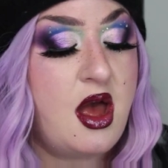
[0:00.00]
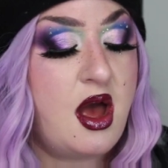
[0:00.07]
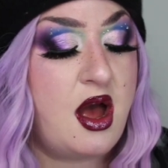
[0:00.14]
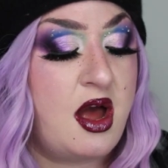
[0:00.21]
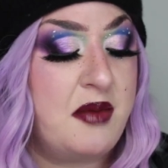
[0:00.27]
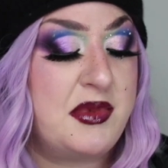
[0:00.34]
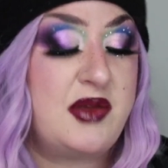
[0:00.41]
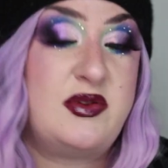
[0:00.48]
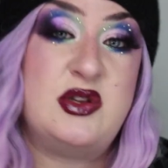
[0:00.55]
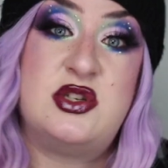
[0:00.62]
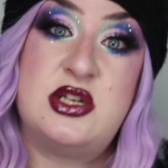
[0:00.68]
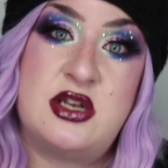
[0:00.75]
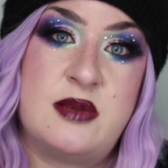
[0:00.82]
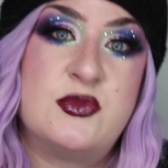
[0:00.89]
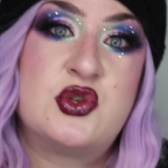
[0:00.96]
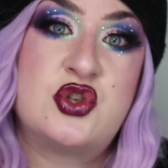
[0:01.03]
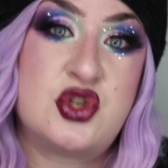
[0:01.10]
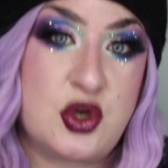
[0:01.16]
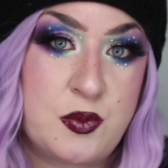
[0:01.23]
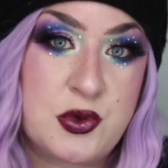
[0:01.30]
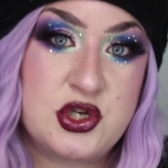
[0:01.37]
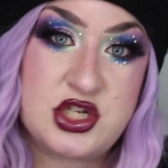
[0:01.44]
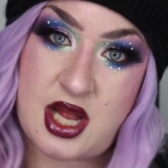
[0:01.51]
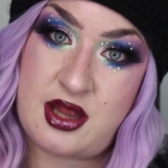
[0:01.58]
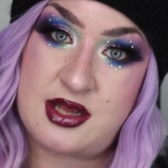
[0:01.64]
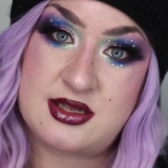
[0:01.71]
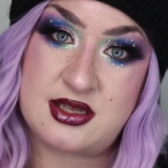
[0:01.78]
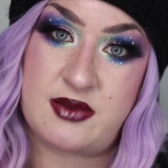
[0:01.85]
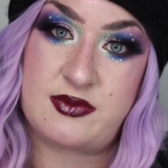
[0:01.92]
If you did, I'm super
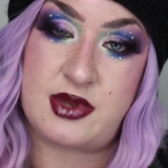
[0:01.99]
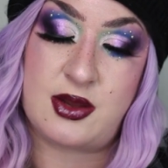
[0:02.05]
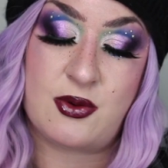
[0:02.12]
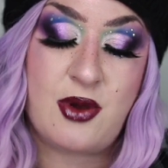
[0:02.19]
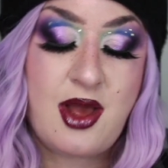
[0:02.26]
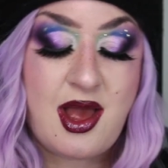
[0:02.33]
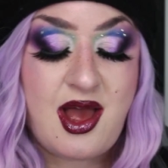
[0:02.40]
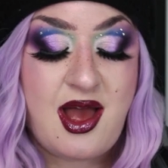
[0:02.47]
jealous of you.